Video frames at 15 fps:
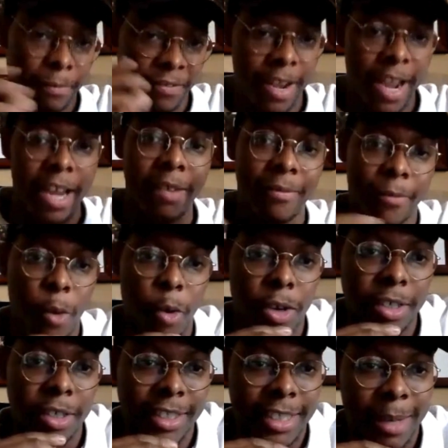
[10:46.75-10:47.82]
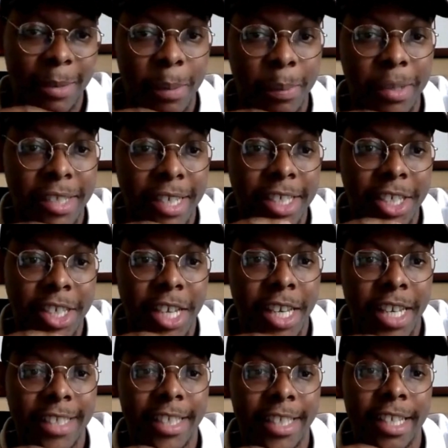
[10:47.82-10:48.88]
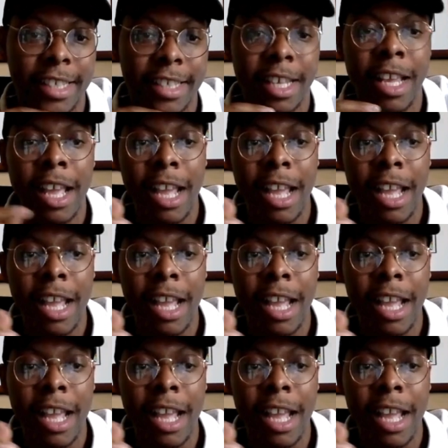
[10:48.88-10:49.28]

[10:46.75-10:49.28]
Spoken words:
fighting for a similar position in a sense,